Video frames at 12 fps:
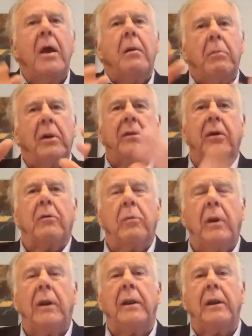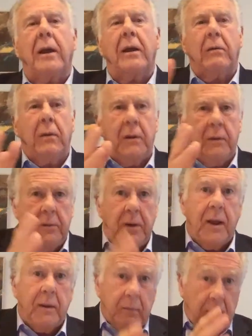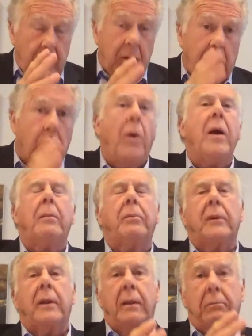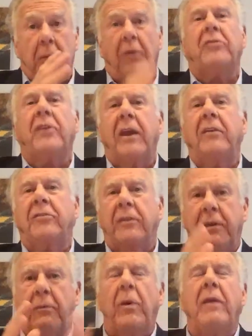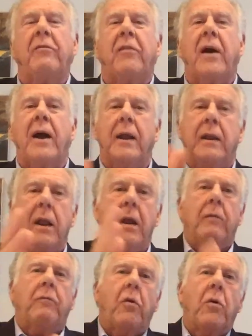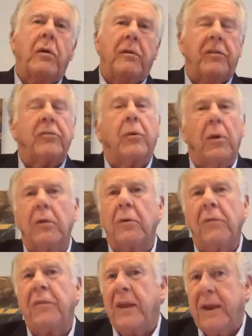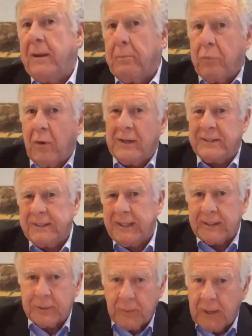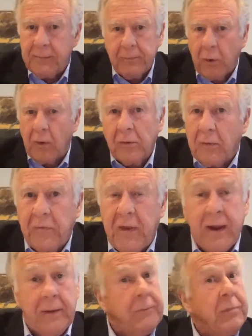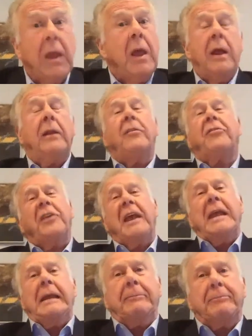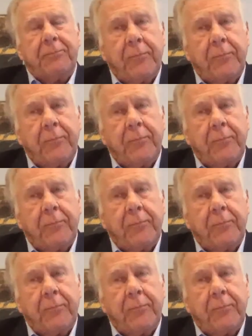but they're really not equipped in most cases that we find for this critical thinking process, right? Critical thinking, and the same,